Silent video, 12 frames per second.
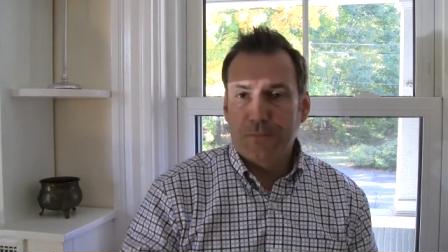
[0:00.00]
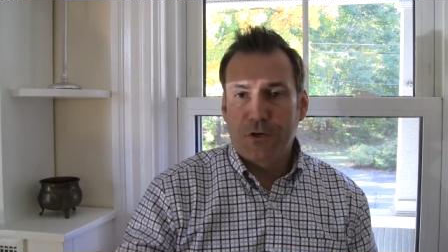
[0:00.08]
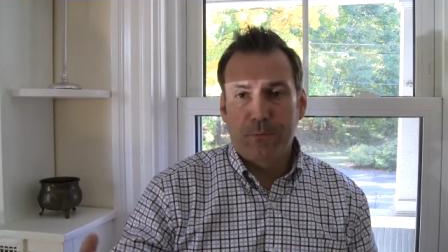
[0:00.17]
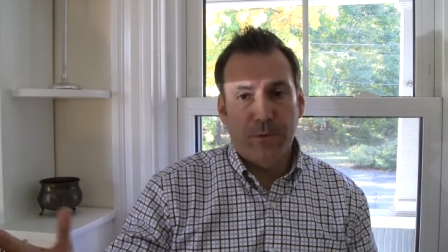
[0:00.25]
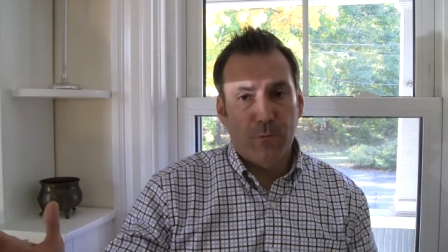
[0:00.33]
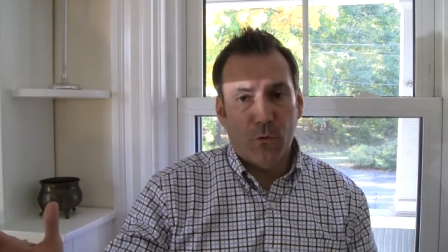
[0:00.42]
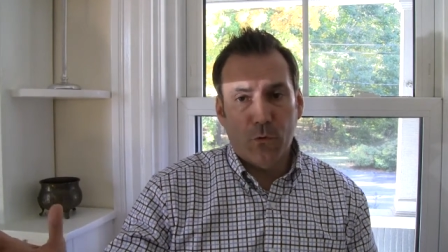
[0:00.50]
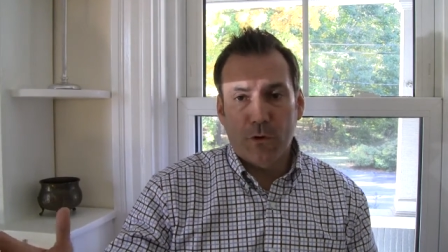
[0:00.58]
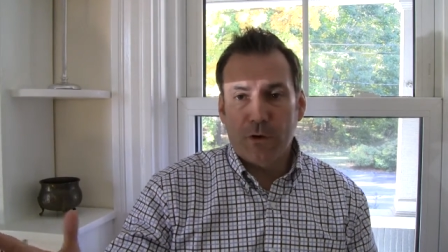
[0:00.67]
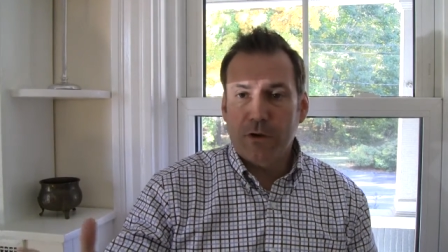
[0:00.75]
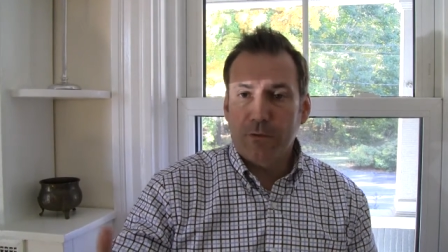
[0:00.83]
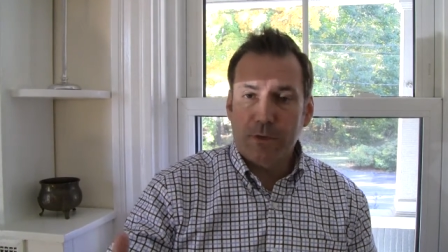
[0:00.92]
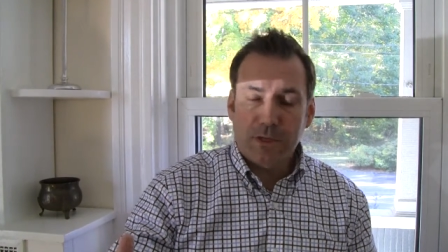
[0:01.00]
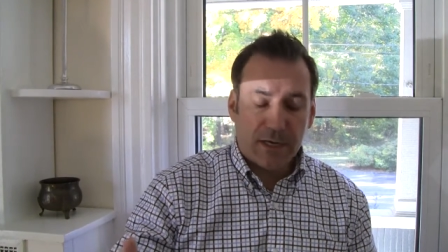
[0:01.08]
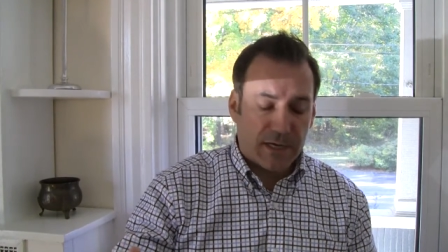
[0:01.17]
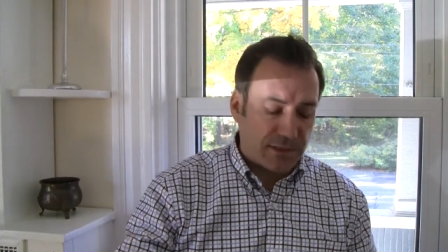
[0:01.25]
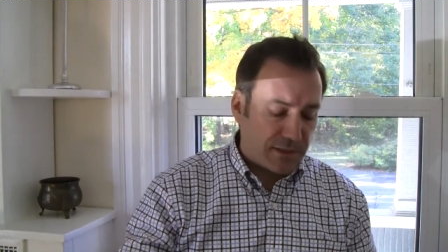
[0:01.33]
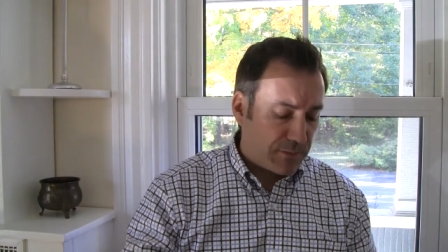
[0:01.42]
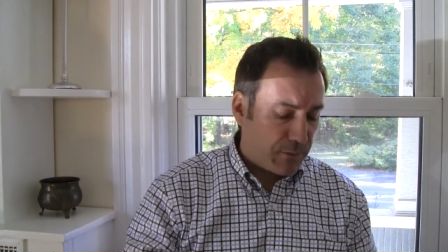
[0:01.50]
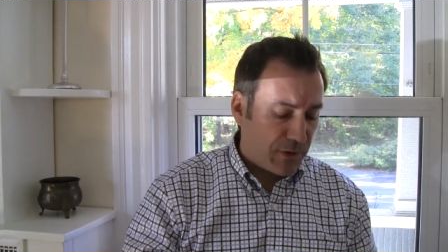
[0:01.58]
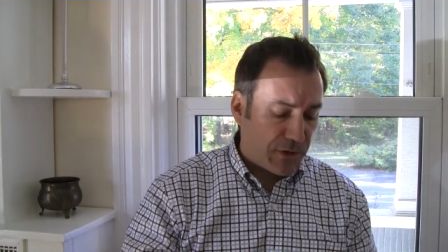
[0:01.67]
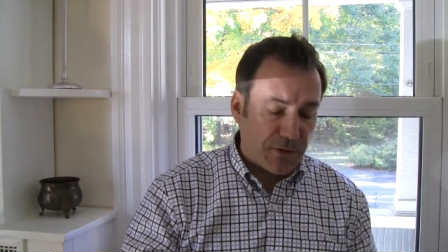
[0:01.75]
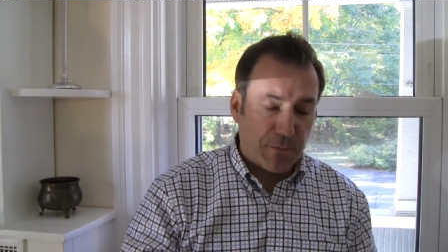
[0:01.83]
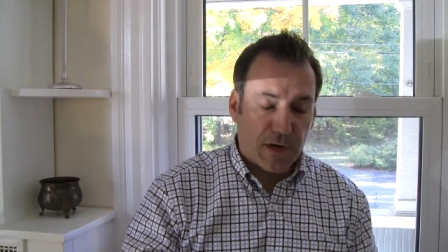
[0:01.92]
Could be more, could be less,
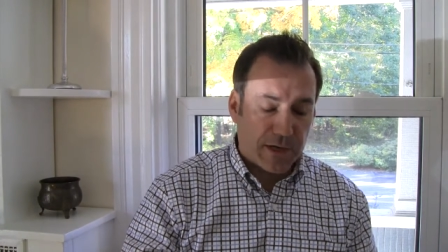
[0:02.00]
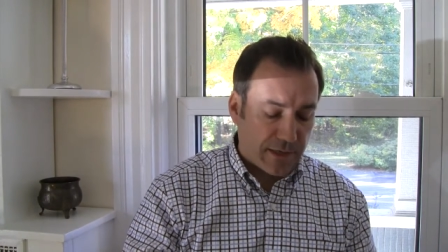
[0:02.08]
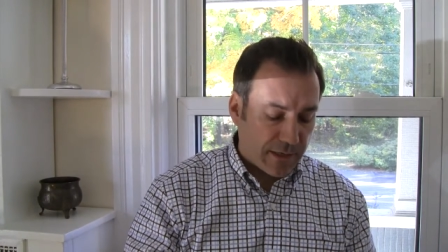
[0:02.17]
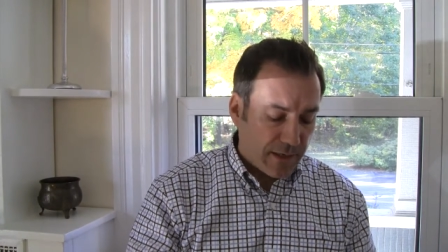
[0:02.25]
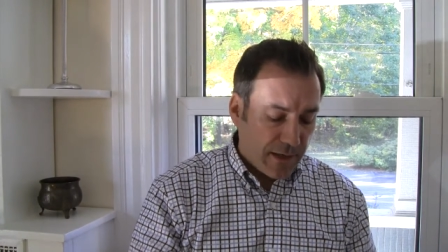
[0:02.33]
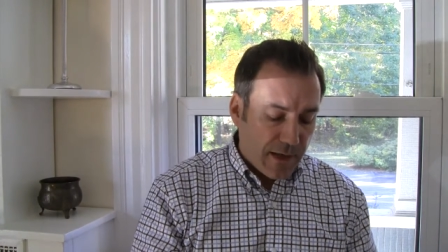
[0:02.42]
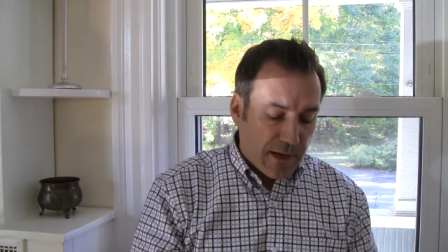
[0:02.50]
depending on your market.